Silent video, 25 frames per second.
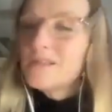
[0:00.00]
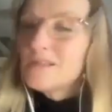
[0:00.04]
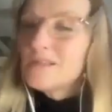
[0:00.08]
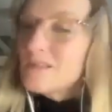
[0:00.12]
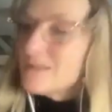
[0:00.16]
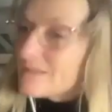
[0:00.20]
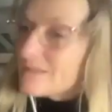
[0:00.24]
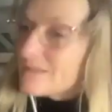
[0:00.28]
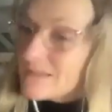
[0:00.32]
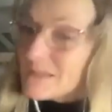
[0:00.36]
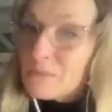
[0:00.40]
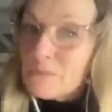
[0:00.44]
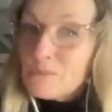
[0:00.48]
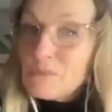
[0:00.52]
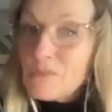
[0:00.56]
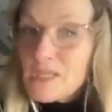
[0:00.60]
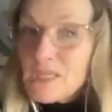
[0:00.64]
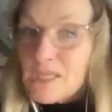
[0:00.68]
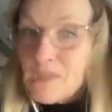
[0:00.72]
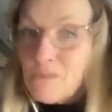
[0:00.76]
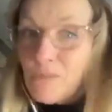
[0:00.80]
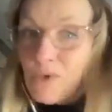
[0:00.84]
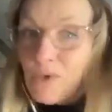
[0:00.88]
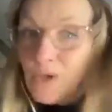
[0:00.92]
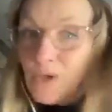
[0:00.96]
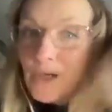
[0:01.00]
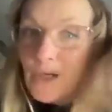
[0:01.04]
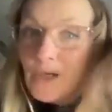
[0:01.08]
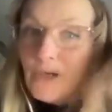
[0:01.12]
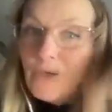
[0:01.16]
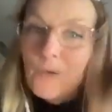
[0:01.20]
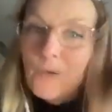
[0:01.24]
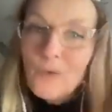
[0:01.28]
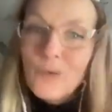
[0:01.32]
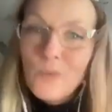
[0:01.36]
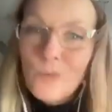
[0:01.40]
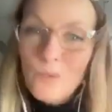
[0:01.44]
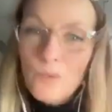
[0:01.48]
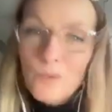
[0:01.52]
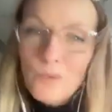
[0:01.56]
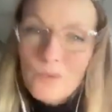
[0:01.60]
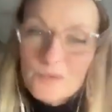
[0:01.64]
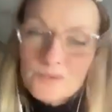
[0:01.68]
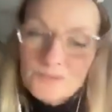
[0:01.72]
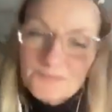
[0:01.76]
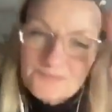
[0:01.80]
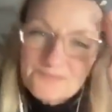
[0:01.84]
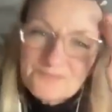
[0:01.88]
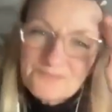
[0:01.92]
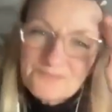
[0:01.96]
Justin Bieber, or